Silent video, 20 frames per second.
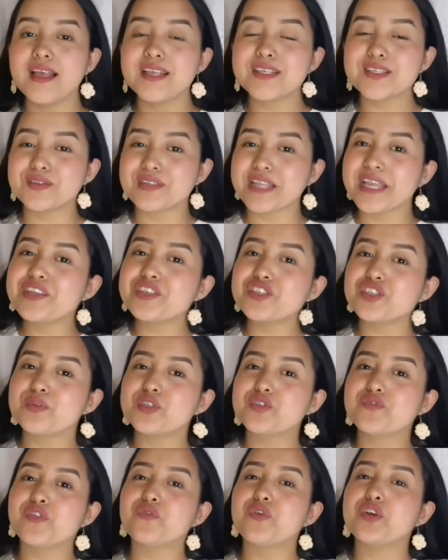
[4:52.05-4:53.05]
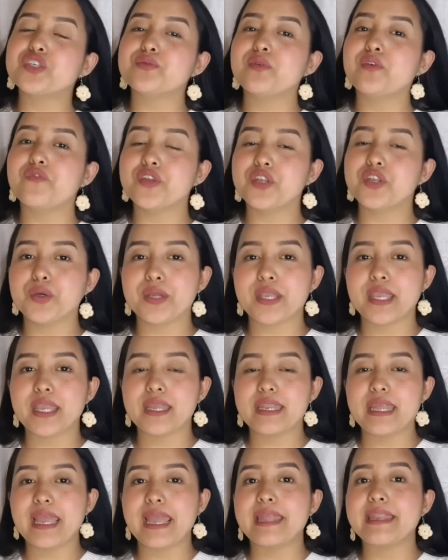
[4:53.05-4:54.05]
So thank you so much for watching my video again,
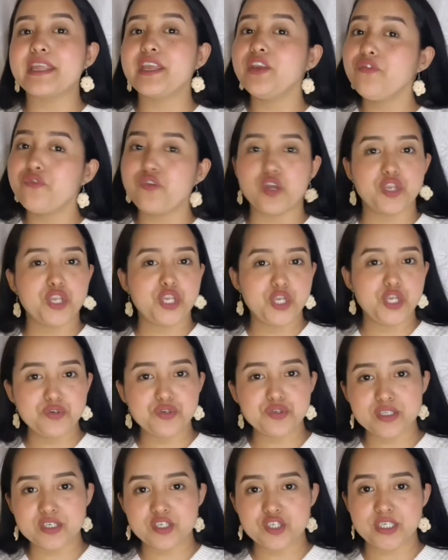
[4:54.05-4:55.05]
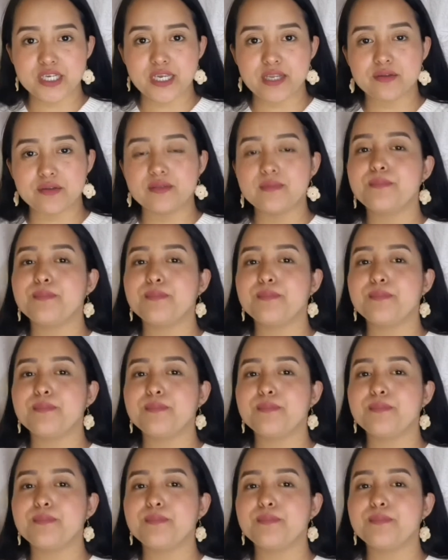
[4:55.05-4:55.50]
and if you are new to this channel,